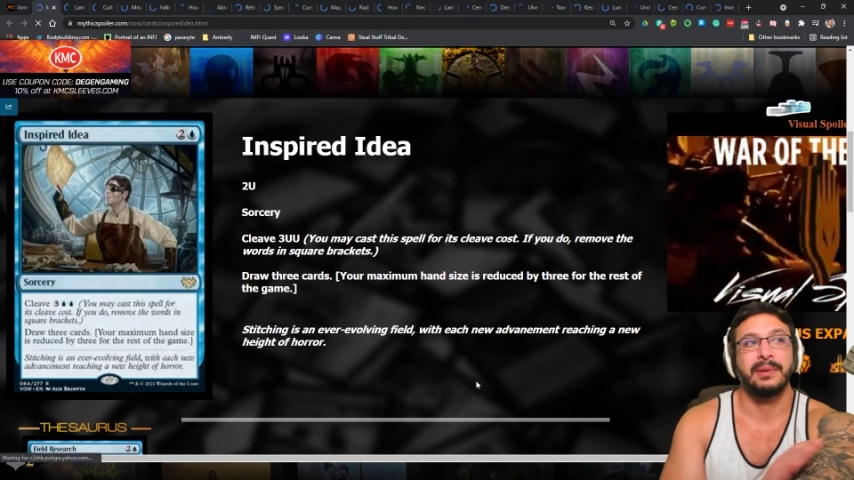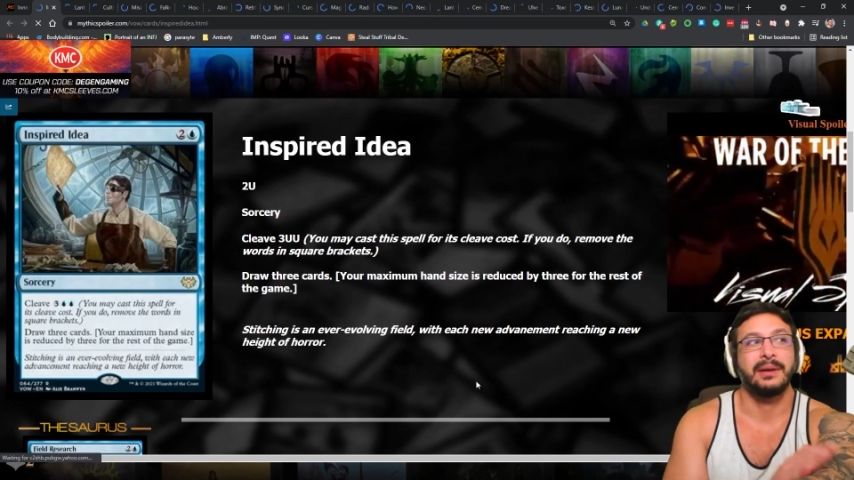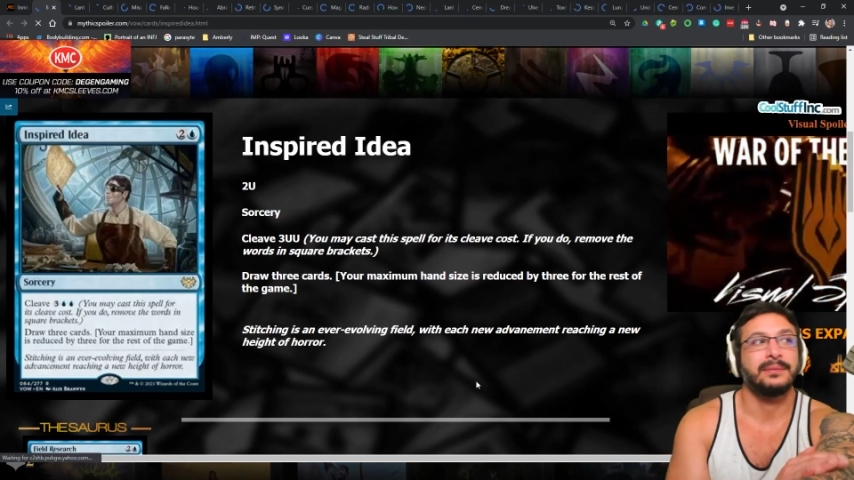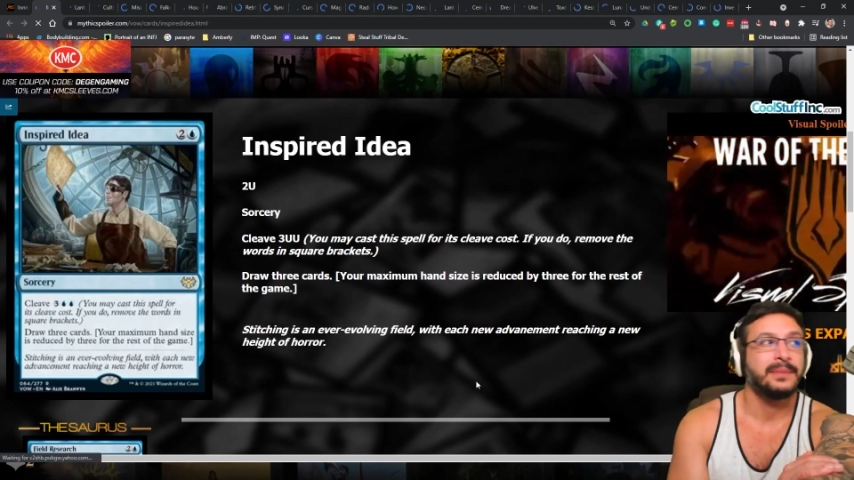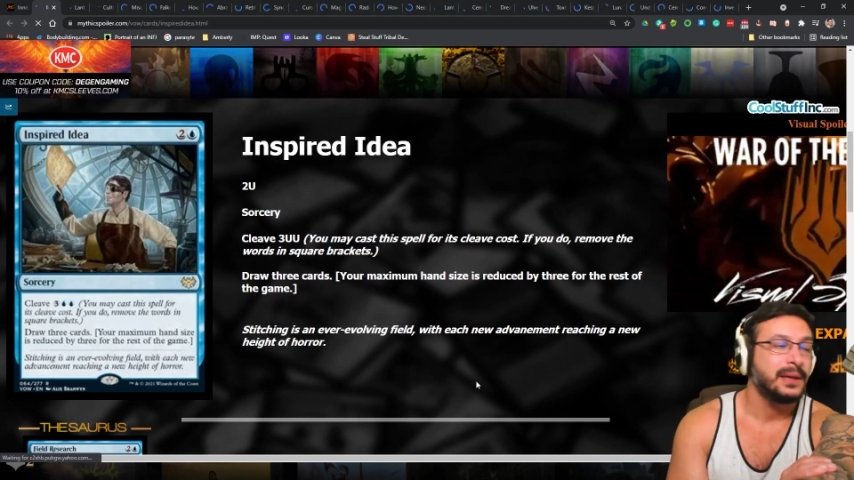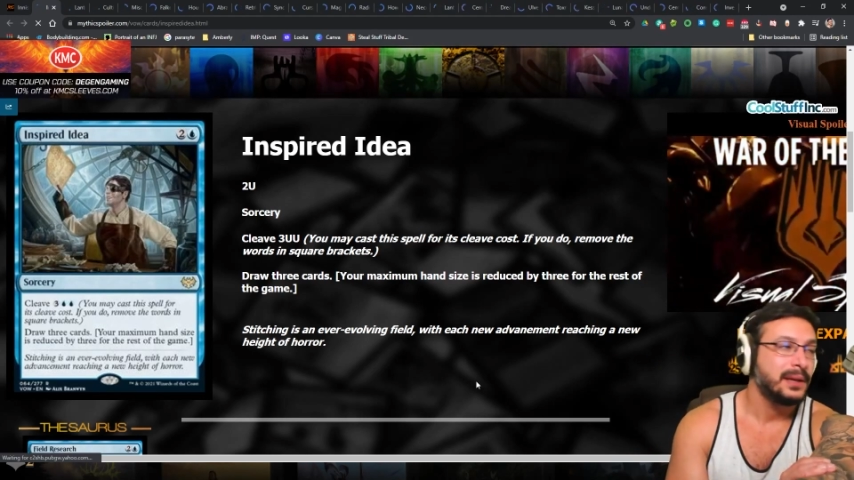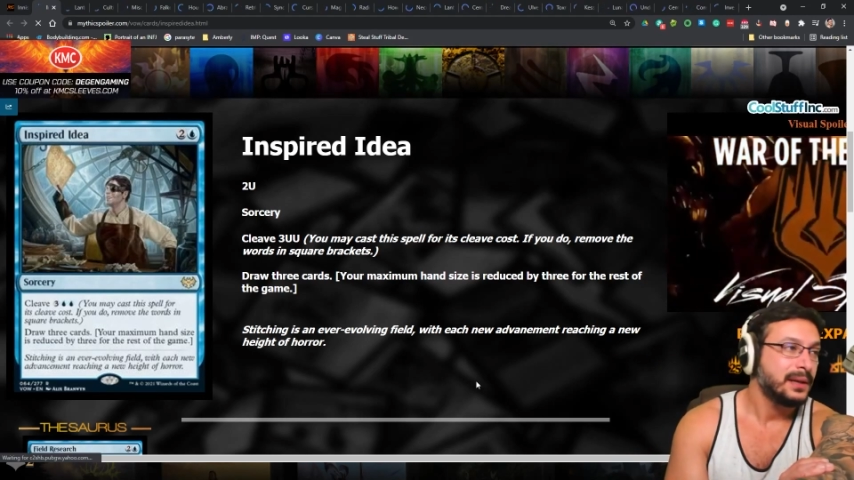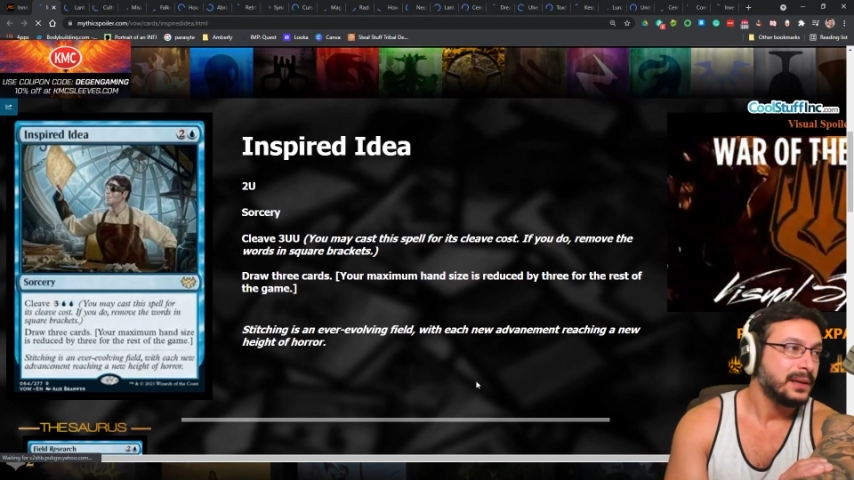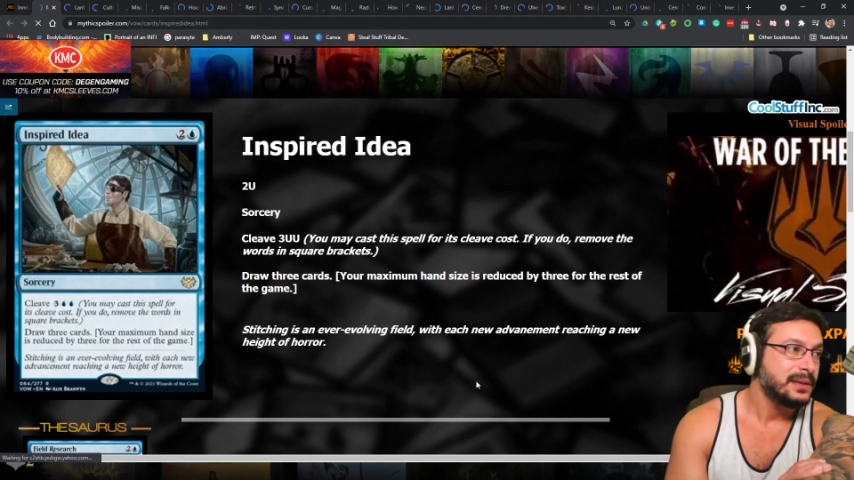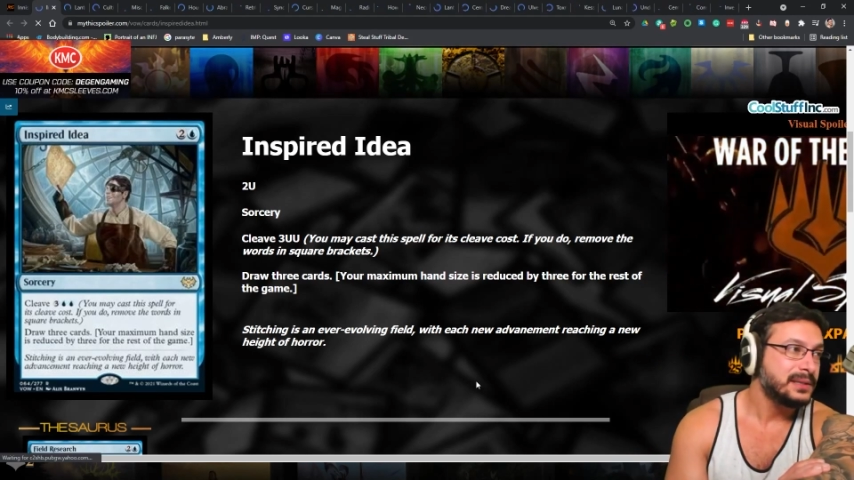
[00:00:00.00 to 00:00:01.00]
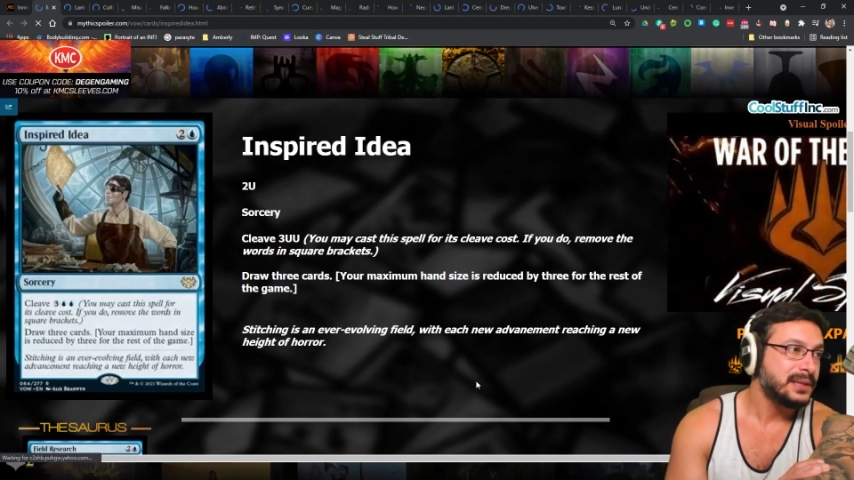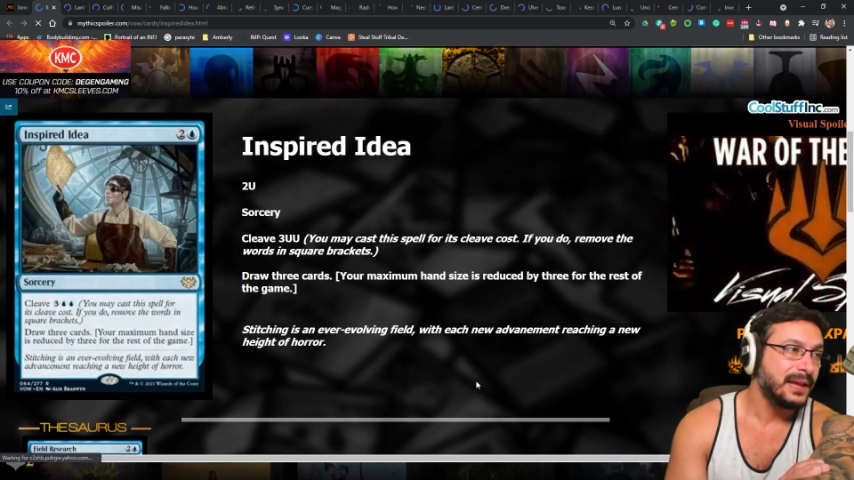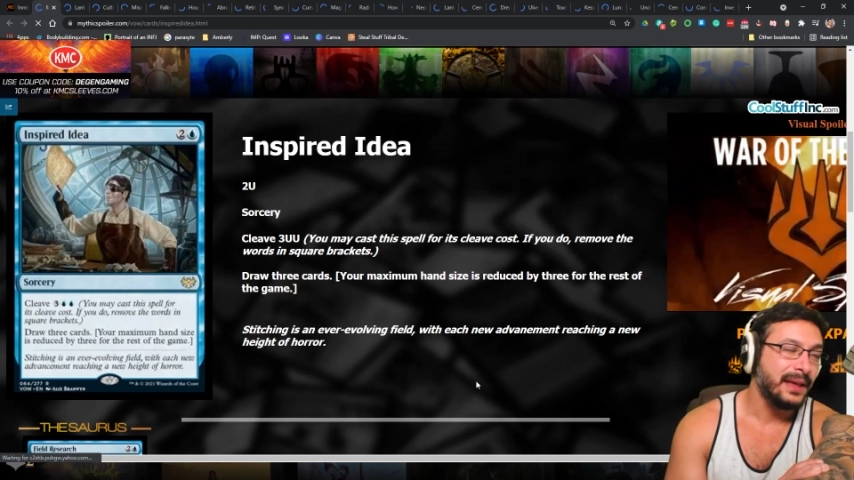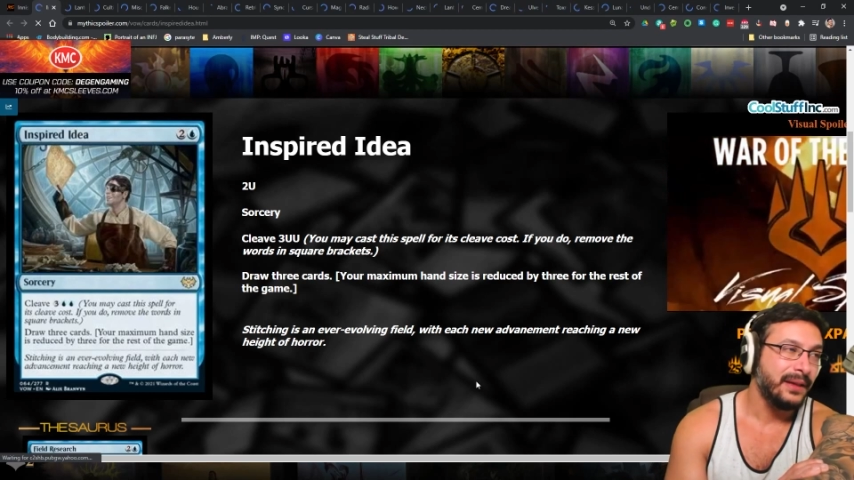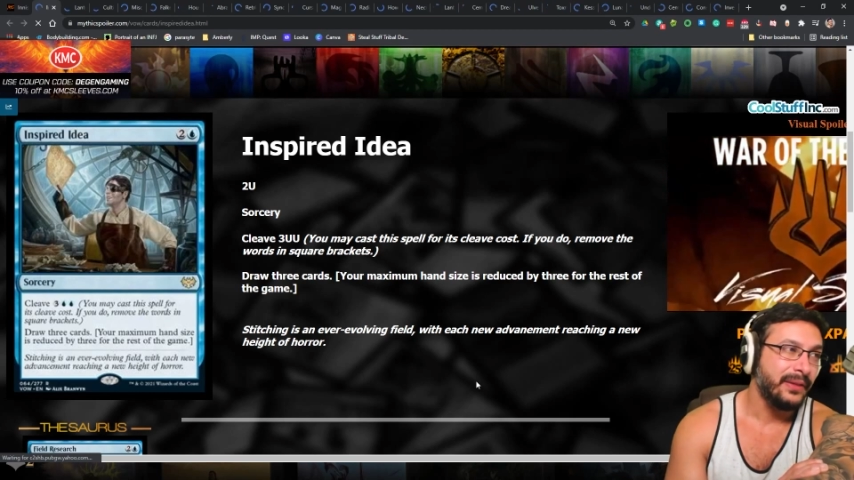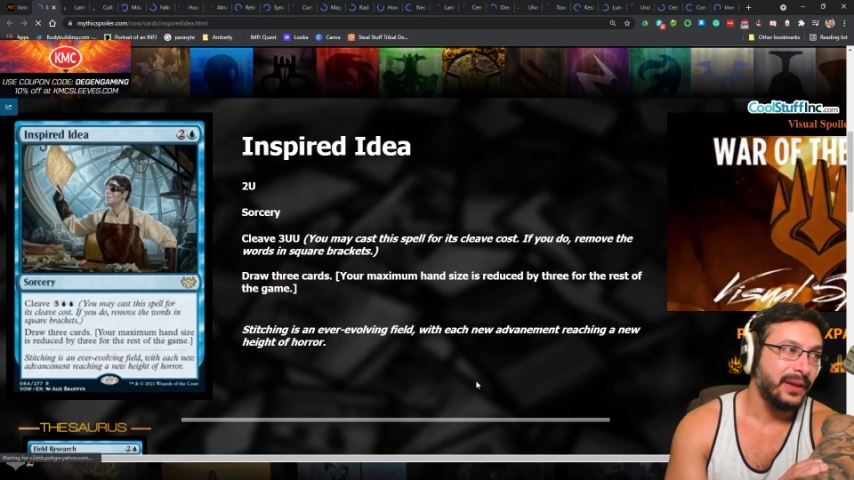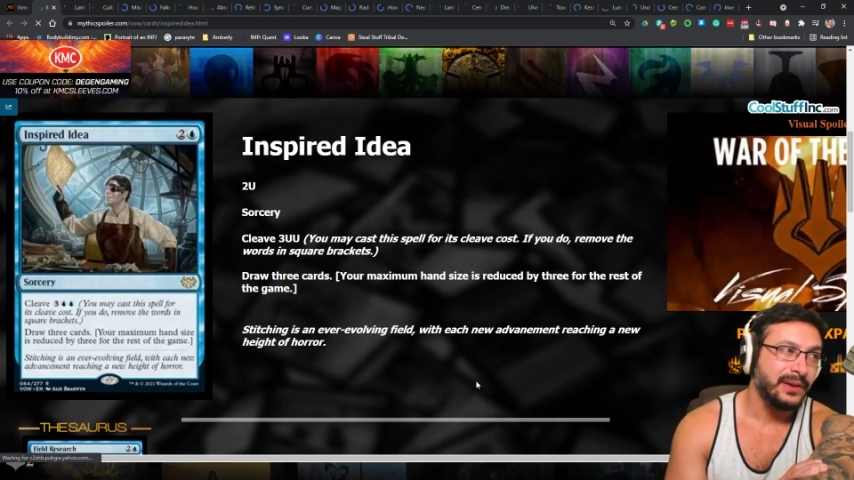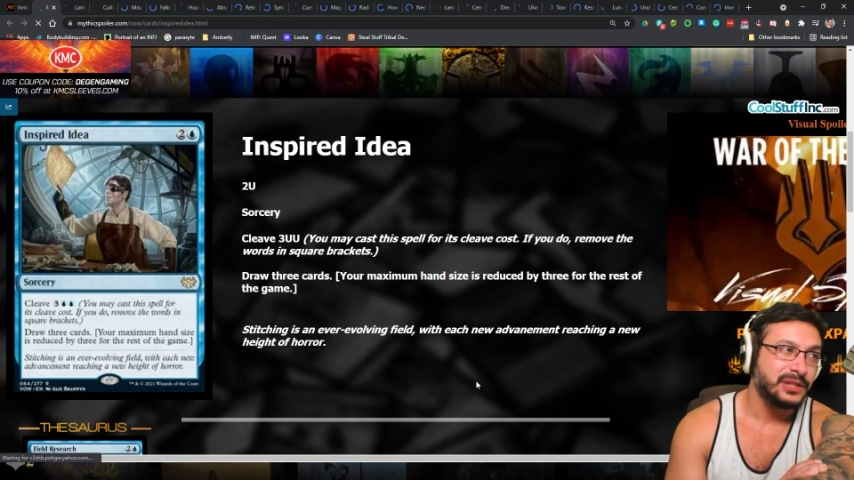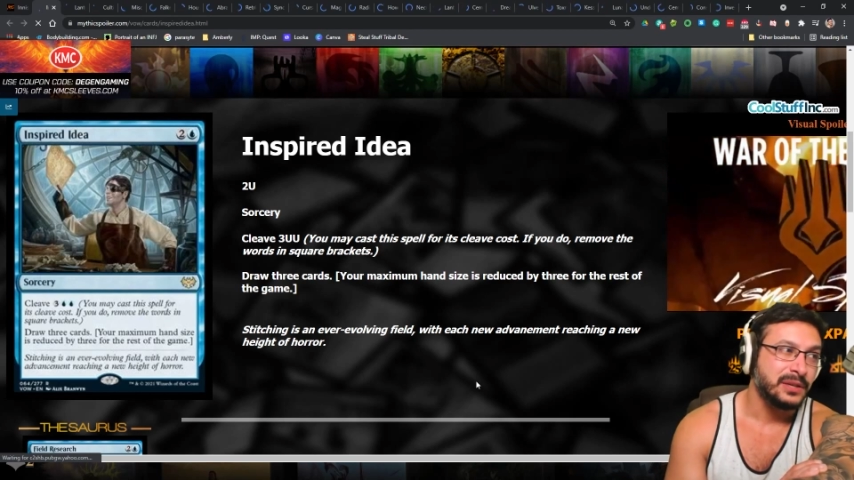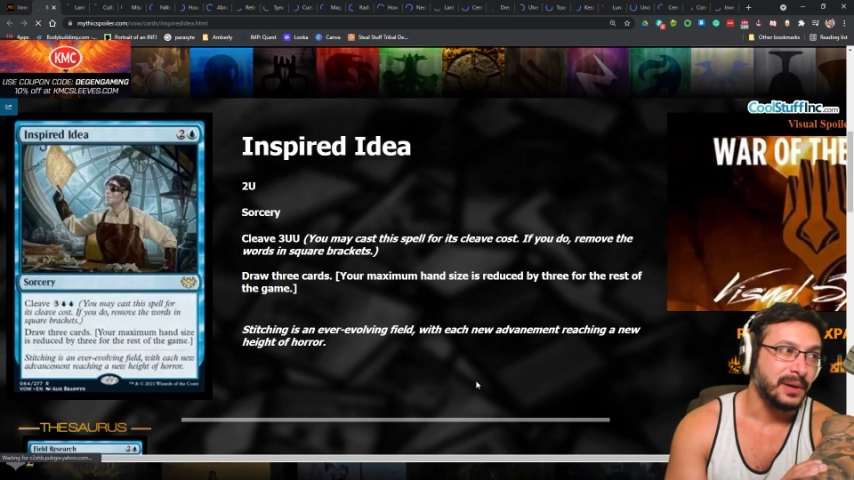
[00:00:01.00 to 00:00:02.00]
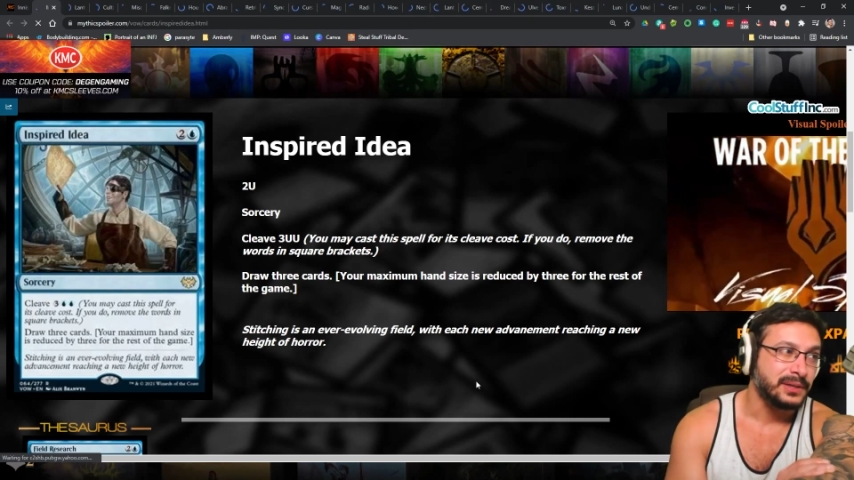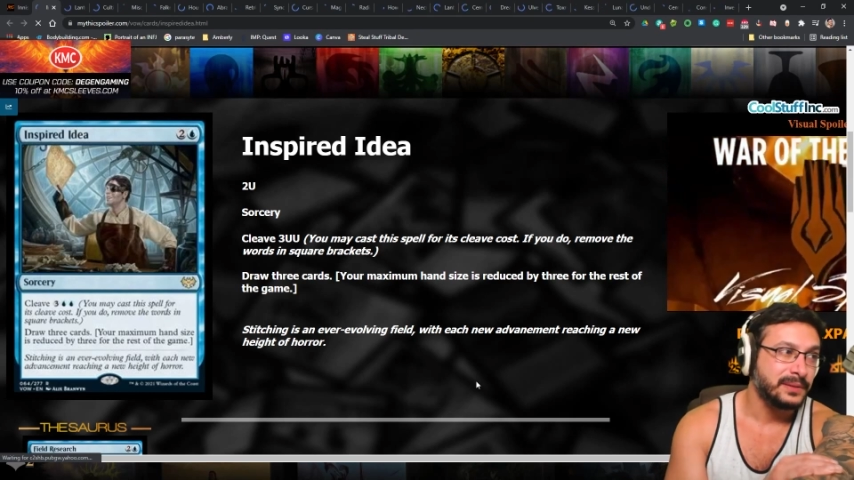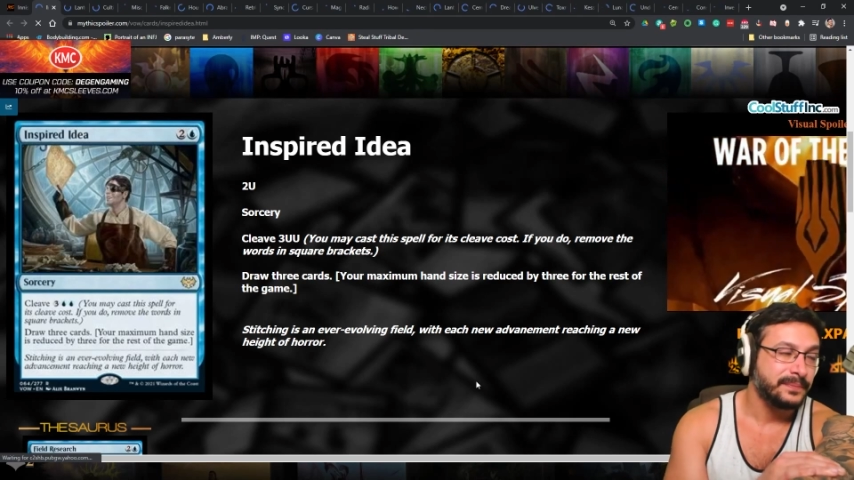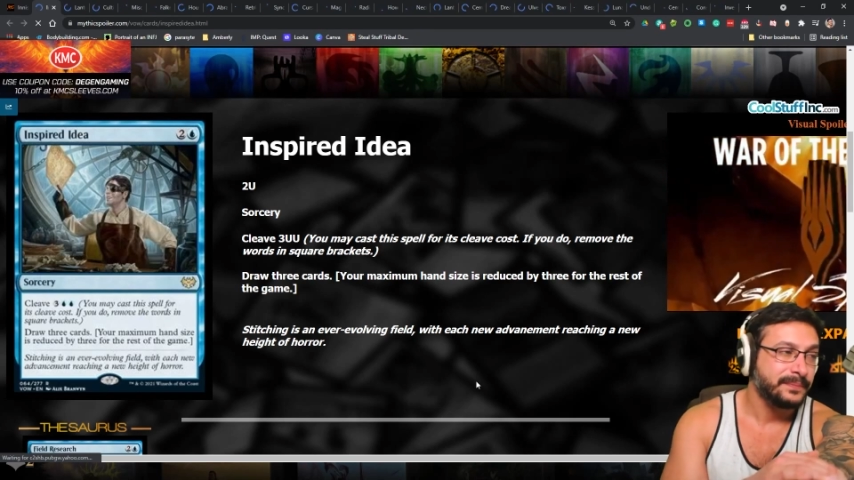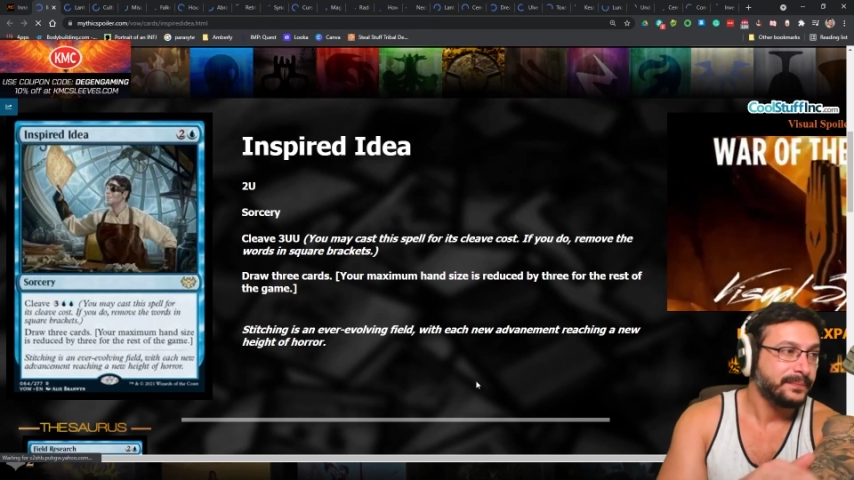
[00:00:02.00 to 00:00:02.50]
But this is, I think it's too much.